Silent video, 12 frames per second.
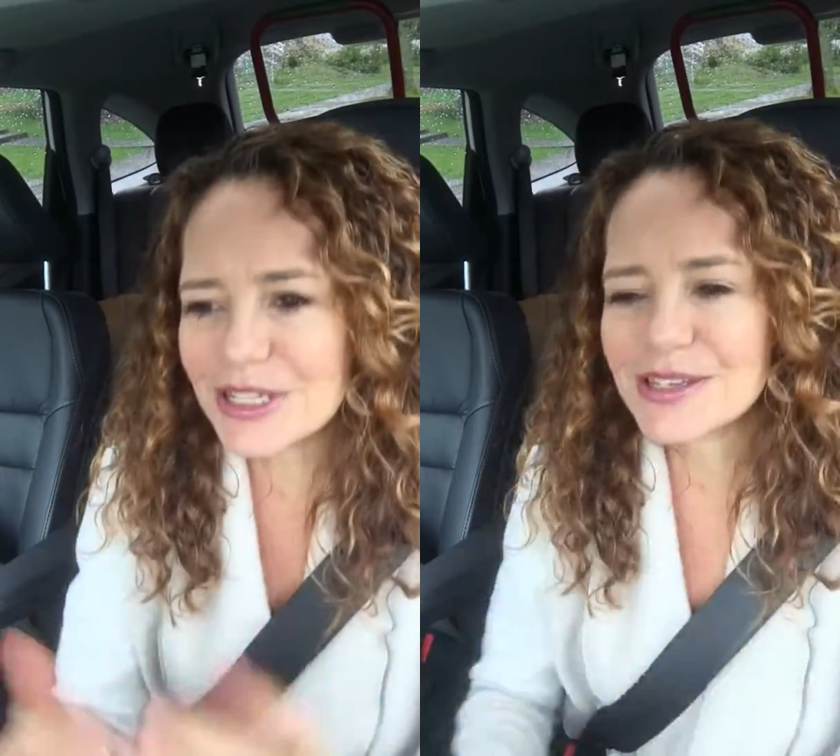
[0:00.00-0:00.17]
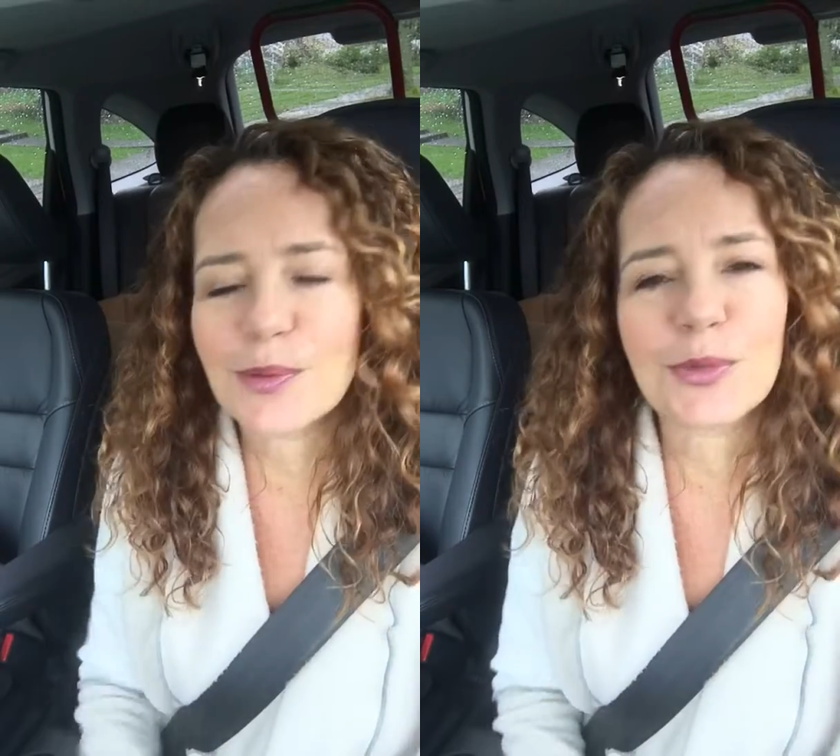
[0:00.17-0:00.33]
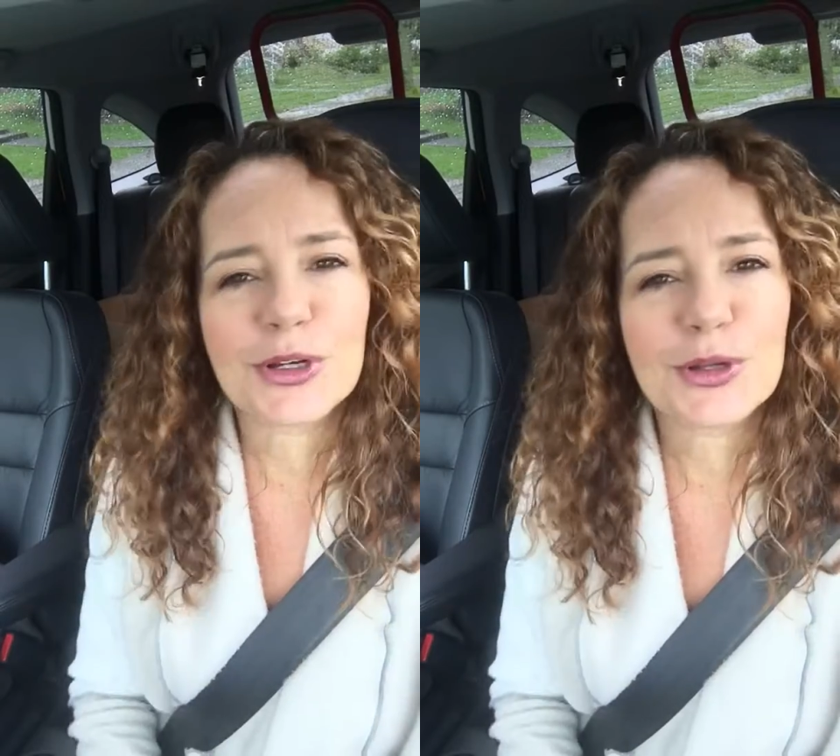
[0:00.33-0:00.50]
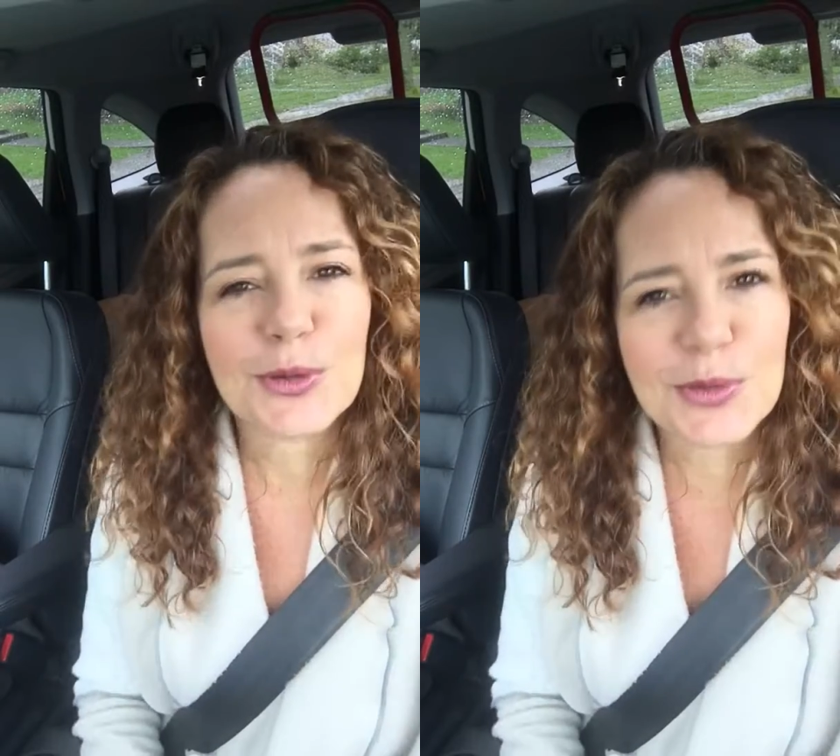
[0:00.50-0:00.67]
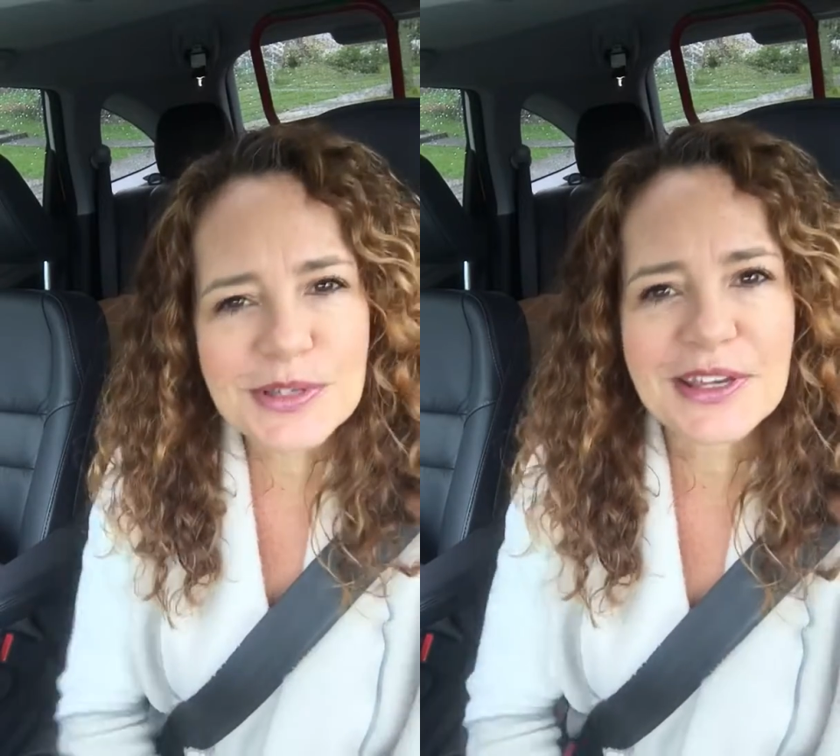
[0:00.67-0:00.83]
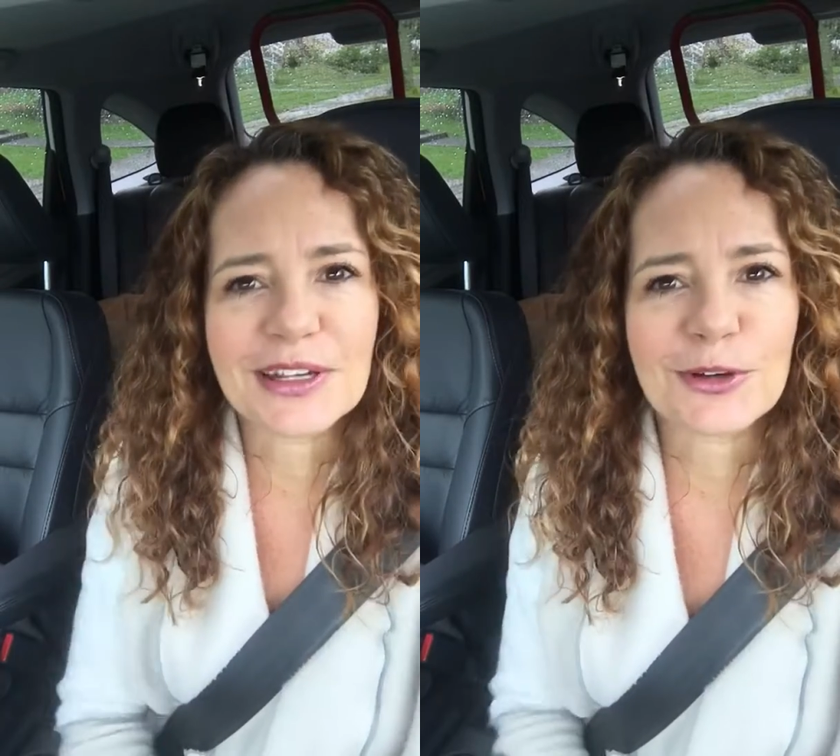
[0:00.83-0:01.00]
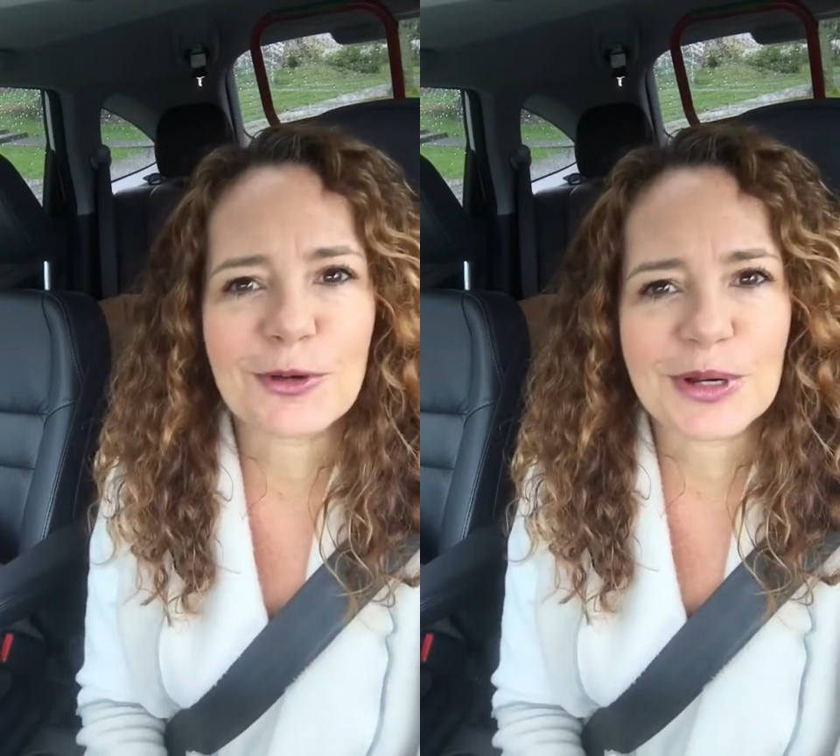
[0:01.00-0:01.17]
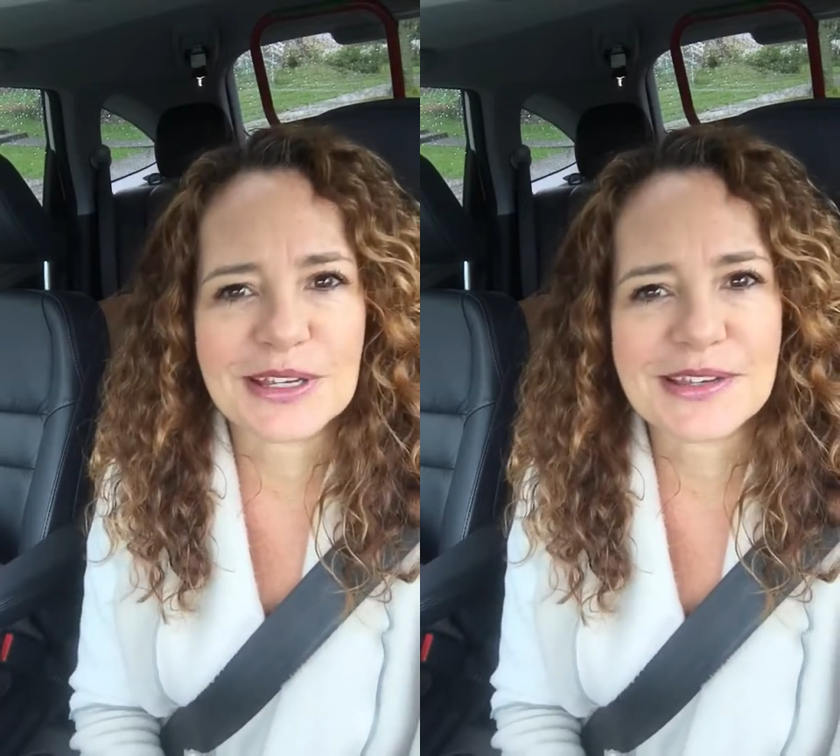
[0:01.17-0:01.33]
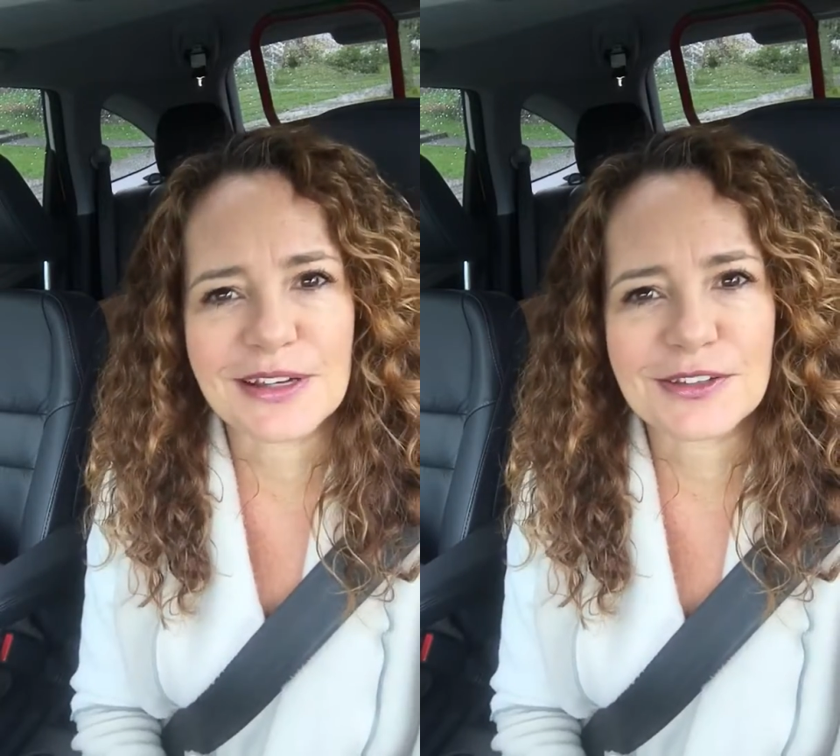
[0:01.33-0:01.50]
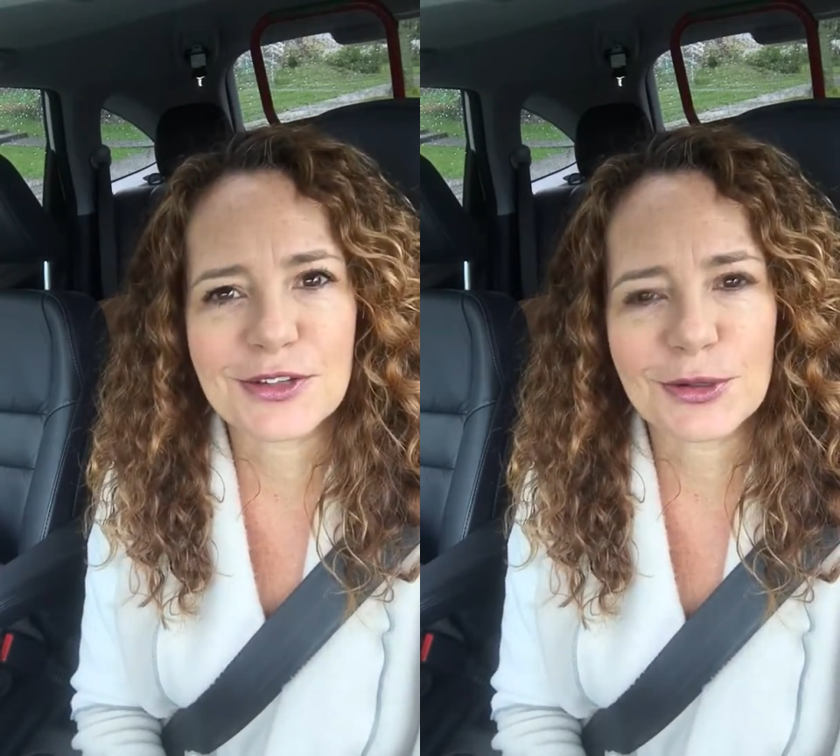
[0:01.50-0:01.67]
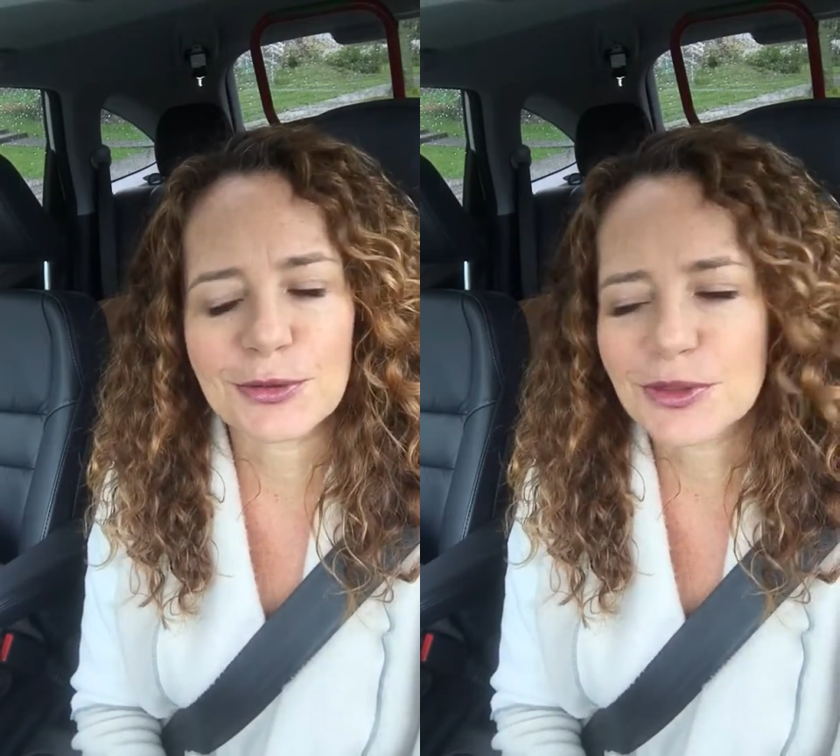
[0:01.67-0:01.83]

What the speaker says: someone who is going to criticize you.